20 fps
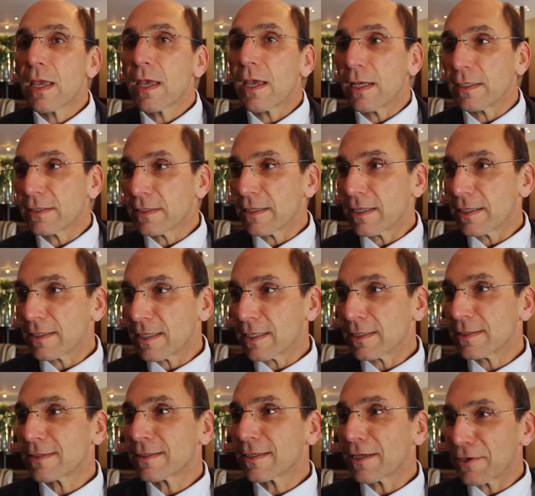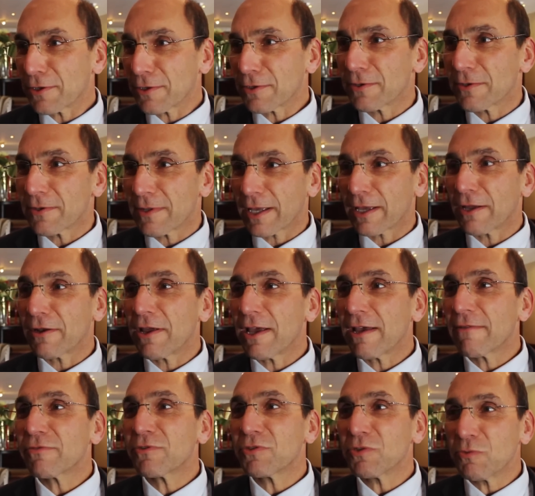And so they're going to
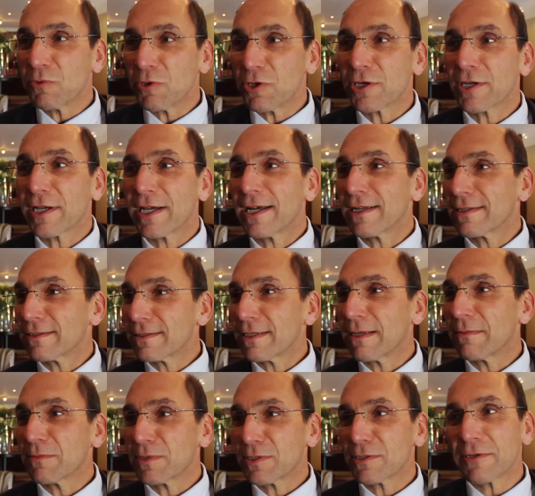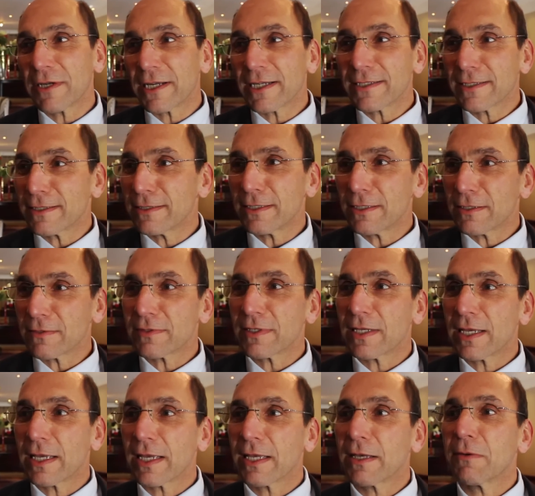have to work out some strategy of
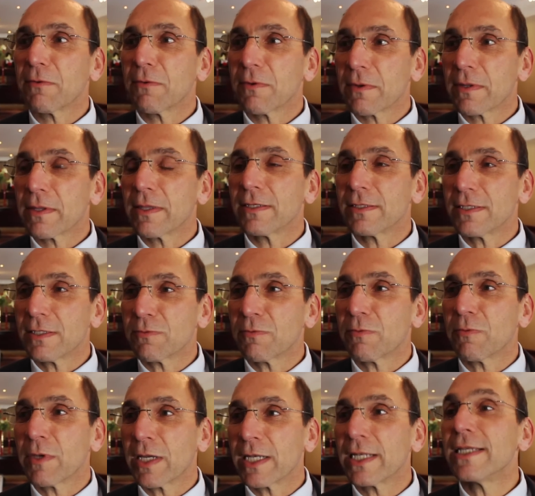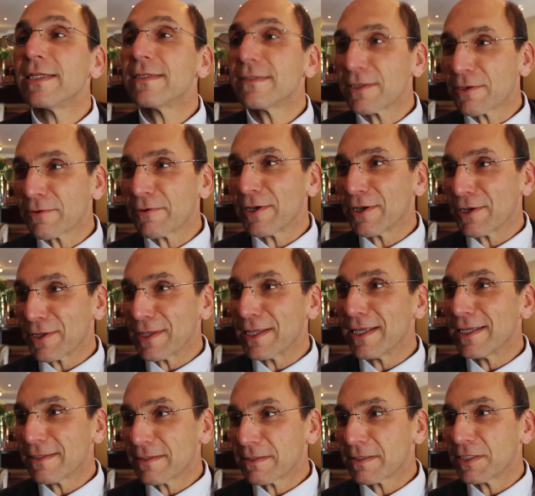saying, we at least agree on
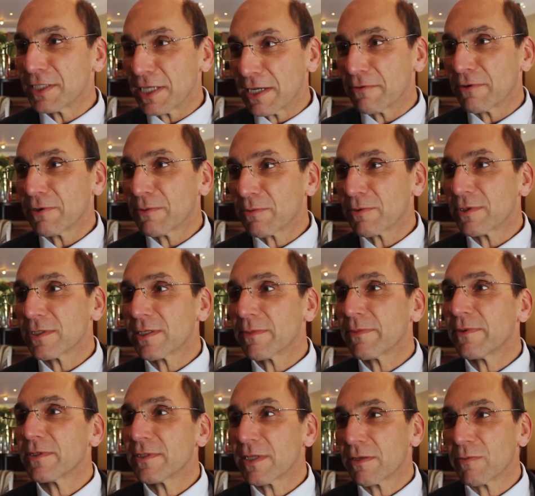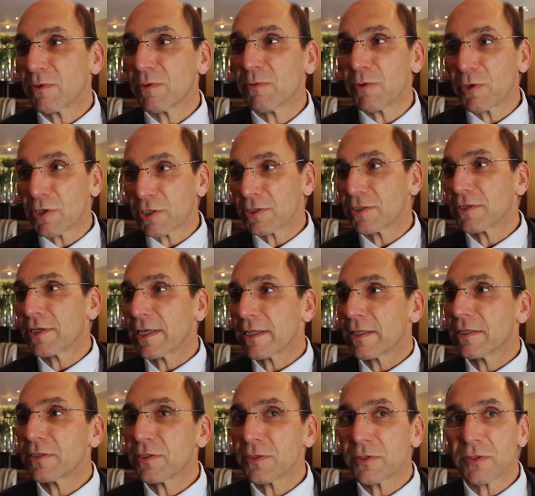these general principles and we'll work
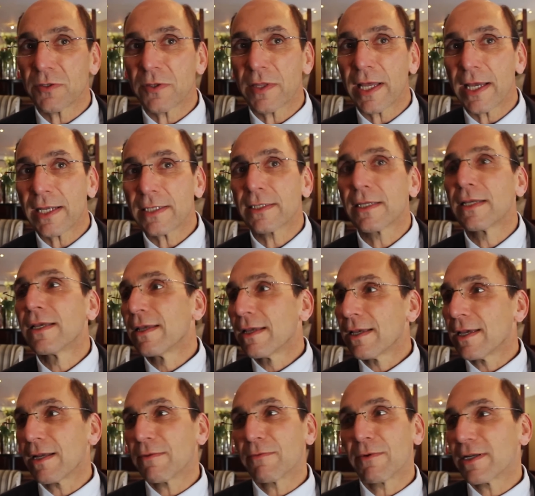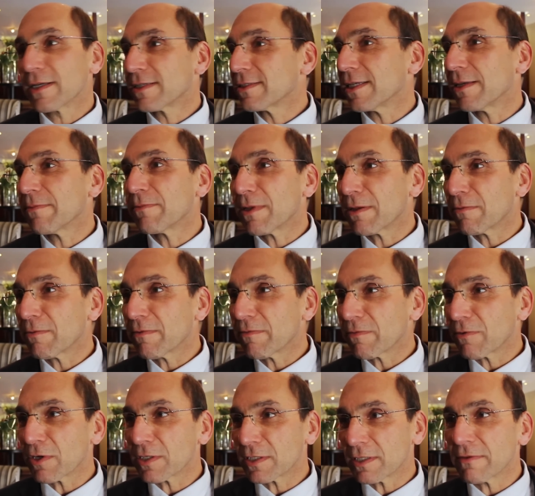together to do that, and we'll accept that
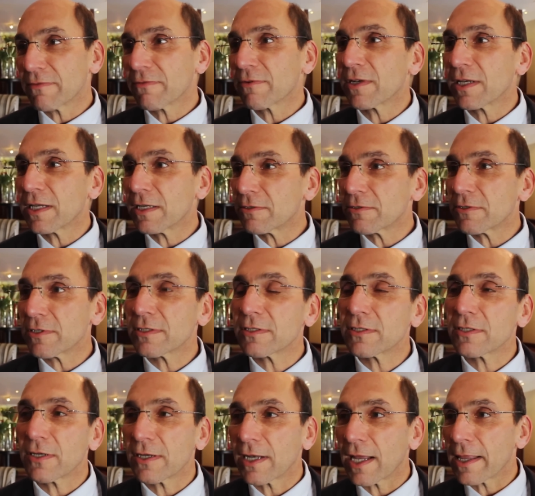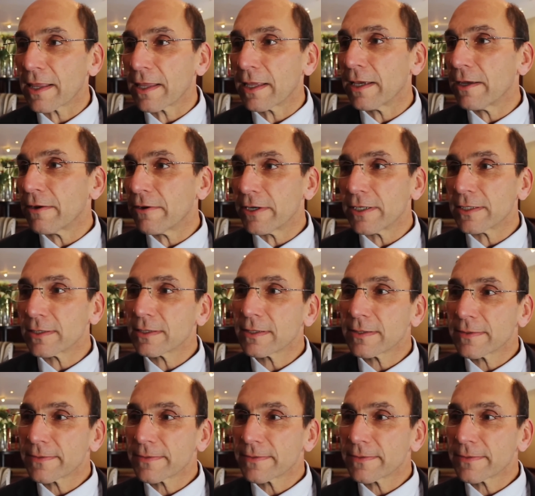we've got different interests on other areas.